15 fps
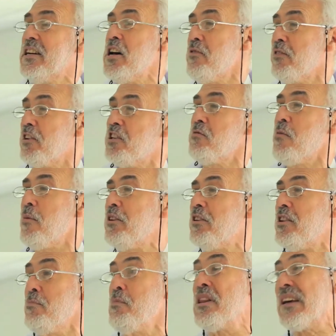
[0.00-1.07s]
Exactly. A
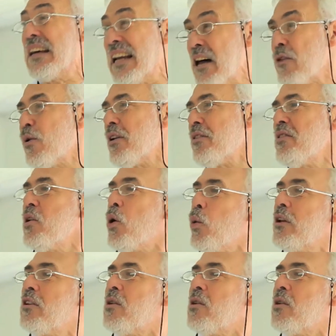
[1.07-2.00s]
50% mix